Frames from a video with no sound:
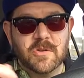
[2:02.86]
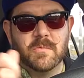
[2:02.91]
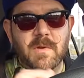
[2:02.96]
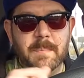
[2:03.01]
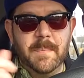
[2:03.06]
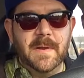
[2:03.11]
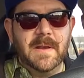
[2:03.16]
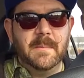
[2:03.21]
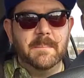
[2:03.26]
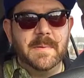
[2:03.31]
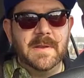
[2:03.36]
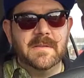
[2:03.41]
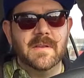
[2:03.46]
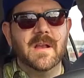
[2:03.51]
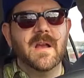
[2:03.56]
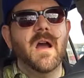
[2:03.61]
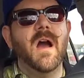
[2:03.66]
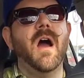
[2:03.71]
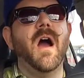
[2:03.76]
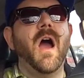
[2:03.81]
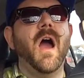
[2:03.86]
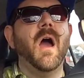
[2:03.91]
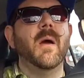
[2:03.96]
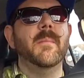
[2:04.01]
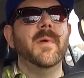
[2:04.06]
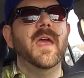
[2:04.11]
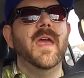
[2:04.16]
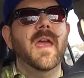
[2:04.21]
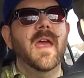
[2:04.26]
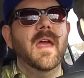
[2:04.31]
and rip it into pieces like, oh
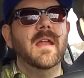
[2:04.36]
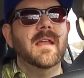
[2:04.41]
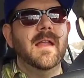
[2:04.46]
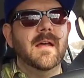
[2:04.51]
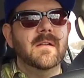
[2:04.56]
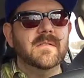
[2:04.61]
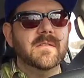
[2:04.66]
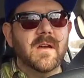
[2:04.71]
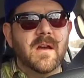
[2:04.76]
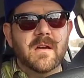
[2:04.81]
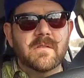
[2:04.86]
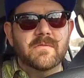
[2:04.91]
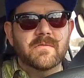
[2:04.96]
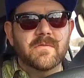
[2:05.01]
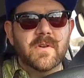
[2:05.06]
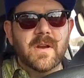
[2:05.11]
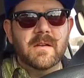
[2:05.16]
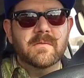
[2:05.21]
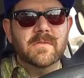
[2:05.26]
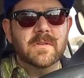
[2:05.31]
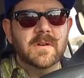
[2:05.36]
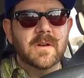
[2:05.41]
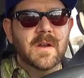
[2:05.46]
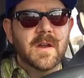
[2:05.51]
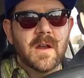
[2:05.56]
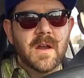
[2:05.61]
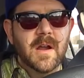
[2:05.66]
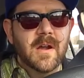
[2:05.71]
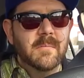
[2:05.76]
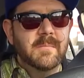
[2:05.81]
man, now it's gone forever.
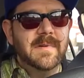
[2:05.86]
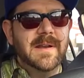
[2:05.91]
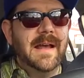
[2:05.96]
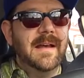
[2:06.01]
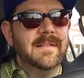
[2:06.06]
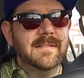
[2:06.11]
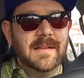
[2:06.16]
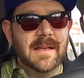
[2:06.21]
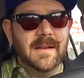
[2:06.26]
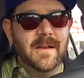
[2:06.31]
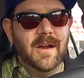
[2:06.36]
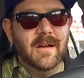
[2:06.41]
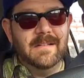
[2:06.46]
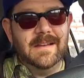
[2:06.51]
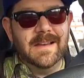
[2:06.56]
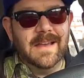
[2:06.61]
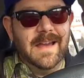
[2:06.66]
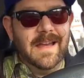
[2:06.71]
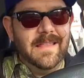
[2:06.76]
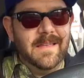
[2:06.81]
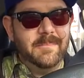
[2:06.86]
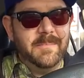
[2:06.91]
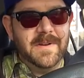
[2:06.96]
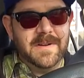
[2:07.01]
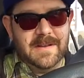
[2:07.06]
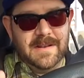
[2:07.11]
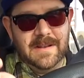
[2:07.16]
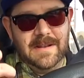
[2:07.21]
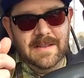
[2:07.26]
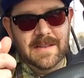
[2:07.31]
But now it's like, oh my God, that
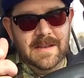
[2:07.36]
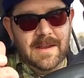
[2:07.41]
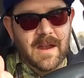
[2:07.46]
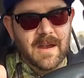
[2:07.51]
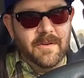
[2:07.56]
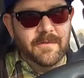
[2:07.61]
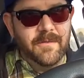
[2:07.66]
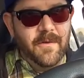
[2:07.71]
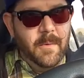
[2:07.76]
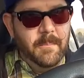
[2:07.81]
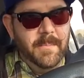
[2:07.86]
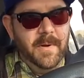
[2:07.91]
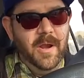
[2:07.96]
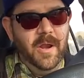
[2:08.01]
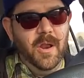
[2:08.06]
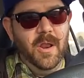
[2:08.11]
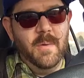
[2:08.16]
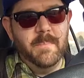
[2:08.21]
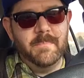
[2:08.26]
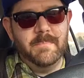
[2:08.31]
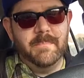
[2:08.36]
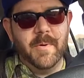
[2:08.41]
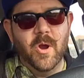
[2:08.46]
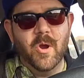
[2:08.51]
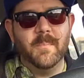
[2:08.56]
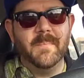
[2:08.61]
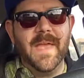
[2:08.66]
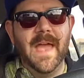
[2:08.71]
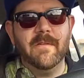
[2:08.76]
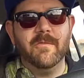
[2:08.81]
big click on your phone, bloop,
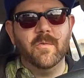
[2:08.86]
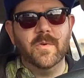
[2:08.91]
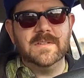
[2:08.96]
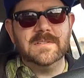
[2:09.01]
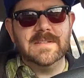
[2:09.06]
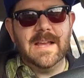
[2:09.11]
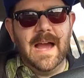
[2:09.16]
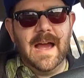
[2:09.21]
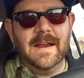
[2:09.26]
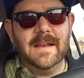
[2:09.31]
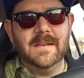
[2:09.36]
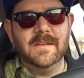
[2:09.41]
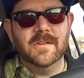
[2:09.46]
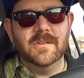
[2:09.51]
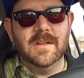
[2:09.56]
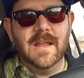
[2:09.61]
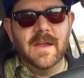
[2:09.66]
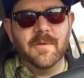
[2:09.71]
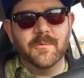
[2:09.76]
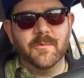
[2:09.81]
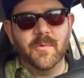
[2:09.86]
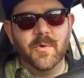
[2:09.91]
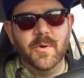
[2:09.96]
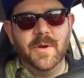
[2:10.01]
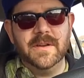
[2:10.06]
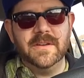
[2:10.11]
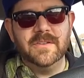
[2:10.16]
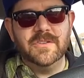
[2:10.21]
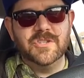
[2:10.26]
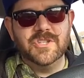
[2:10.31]
boom, everyone's got it. Your life
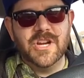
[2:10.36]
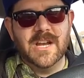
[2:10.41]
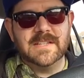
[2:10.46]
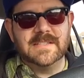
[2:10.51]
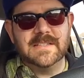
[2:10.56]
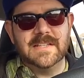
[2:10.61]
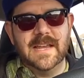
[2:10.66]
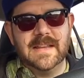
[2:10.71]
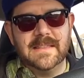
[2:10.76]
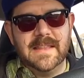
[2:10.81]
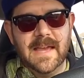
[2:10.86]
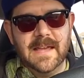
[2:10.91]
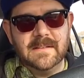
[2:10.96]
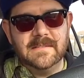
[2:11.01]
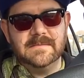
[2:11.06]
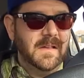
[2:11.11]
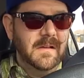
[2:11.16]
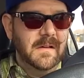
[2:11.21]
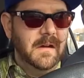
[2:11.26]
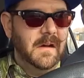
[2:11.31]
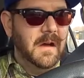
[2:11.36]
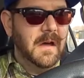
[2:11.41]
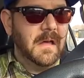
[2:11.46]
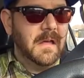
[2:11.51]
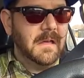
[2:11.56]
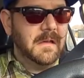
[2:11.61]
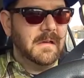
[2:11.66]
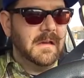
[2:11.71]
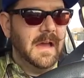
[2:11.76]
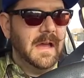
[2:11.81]
ruined just like that.
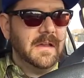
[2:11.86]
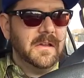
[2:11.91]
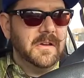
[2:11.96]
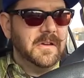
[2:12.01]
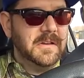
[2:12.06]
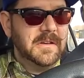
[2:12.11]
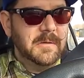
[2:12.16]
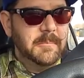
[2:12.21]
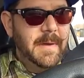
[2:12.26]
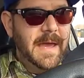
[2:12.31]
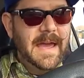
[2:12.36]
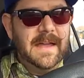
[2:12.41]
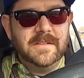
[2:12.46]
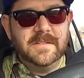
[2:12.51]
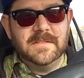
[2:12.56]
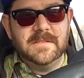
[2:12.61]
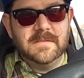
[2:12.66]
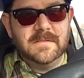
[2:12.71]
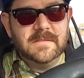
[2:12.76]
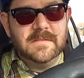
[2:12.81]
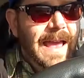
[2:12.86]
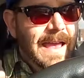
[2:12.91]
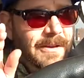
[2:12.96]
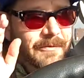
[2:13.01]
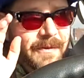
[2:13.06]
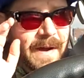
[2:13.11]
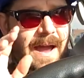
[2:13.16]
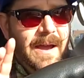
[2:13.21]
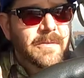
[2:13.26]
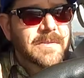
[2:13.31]
Ugh, I couldn't imagine.
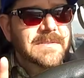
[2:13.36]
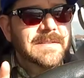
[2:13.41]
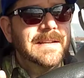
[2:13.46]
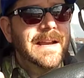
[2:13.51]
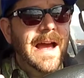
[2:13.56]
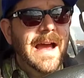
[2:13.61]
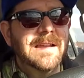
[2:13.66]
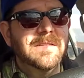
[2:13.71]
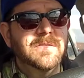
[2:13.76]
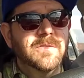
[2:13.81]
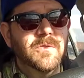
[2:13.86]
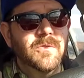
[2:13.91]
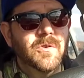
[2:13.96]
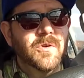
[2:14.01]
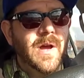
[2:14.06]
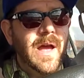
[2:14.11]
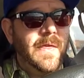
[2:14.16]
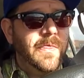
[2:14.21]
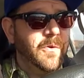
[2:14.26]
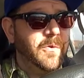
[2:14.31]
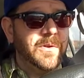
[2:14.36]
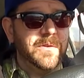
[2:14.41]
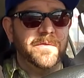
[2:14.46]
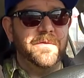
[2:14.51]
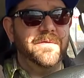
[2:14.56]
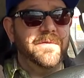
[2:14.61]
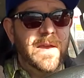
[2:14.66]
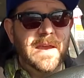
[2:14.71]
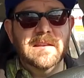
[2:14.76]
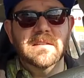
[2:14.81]
If I was in high school and there was
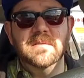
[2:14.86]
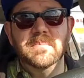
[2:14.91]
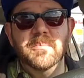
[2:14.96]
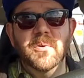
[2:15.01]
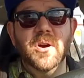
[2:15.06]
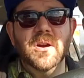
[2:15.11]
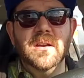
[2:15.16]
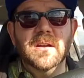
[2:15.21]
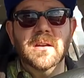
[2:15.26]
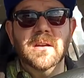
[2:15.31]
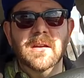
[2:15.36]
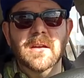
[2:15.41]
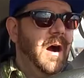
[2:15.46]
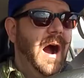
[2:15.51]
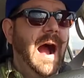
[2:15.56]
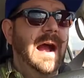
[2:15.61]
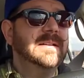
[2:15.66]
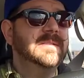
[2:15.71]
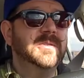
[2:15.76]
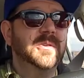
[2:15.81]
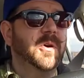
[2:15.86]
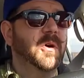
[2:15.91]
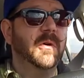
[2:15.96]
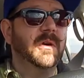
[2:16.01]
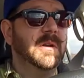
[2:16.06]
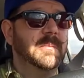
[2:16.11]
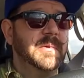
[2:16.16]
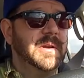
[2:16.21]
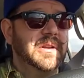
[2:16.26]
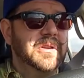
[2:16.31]
Facebook, high school
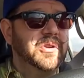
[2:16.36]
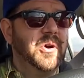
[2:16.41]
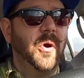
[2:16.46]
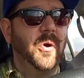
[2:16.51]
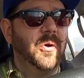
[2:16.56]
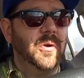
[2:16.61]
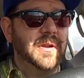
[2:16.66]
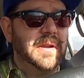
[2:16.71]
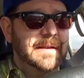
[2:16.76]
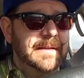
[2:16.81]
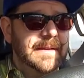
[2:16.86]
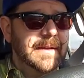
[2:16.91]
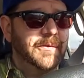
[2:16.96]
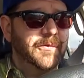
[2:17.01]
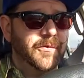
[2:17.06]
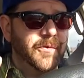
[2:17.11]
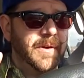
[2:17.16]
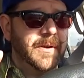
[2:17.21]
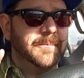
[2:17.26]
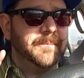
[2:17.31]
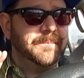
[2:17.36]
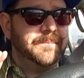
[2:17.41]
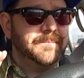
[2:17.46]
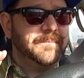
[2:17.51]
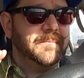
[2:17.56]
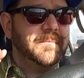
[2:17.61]
would have been a totally different,